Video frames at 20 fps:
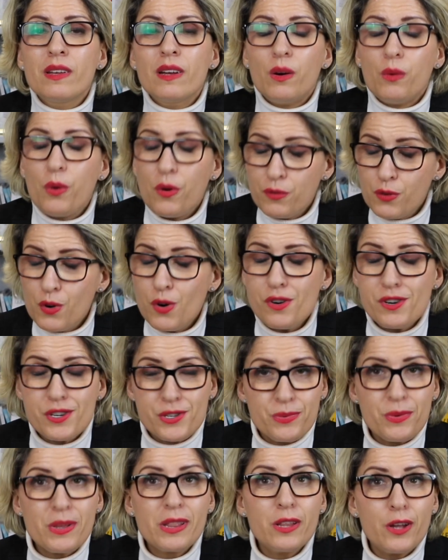of course
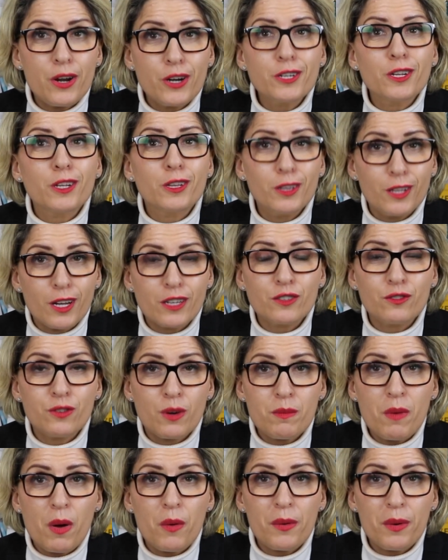we learn a lot
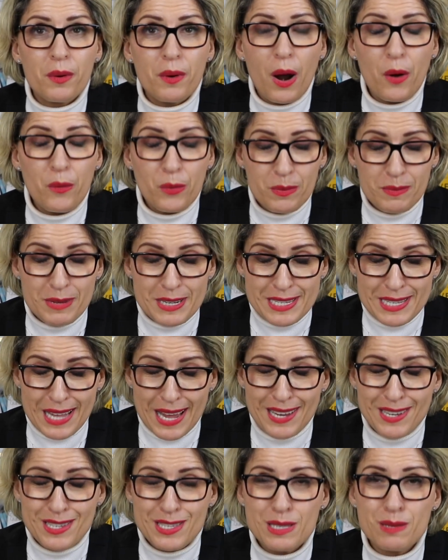from our
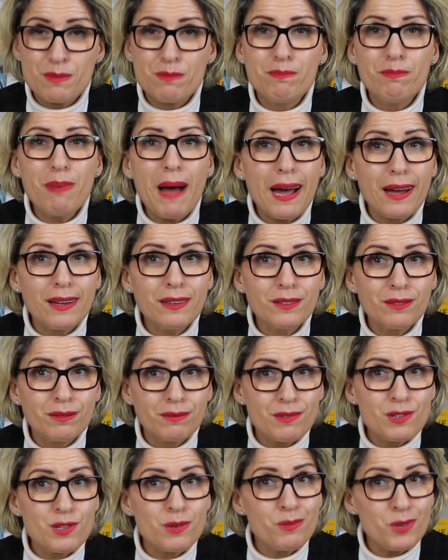mistakes, but
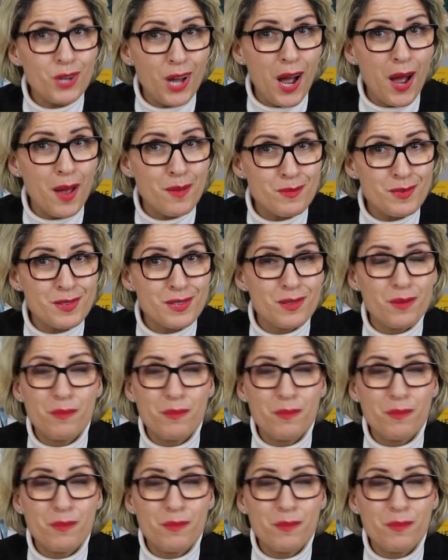sometimes the